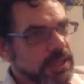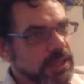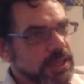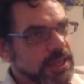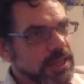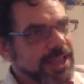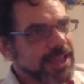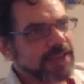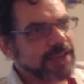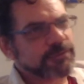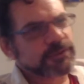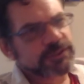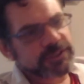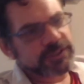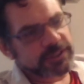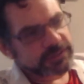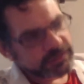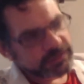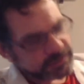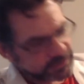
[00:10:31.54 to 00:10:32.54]
ever
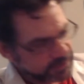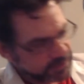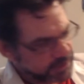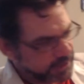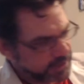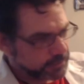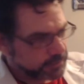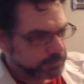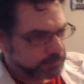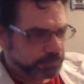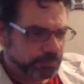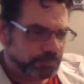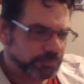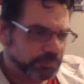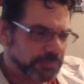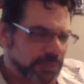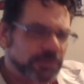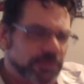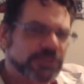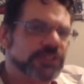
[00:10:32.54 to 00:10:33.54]
since
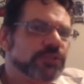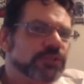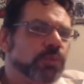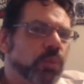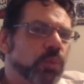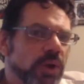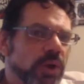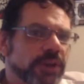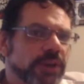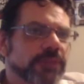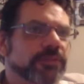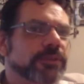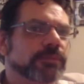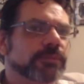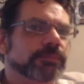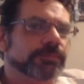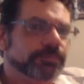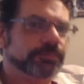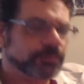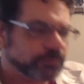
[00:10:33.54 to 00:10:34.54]
one of
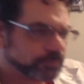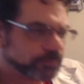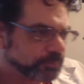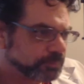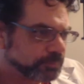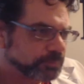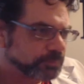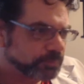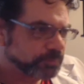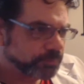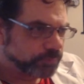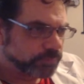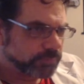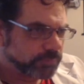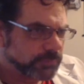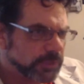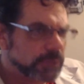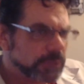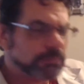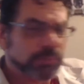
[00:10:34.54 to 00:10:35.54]
them
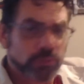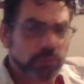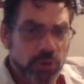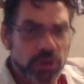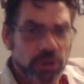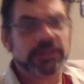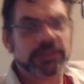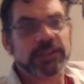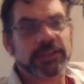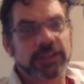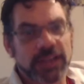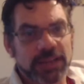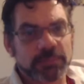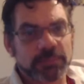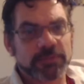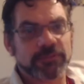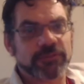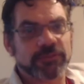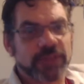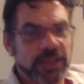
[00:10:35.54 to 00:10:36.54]
brought the name the
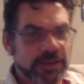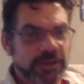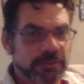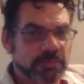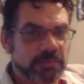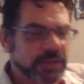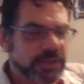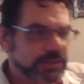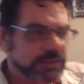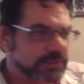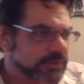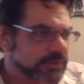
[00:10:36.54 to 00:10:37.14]
Fandom Menace,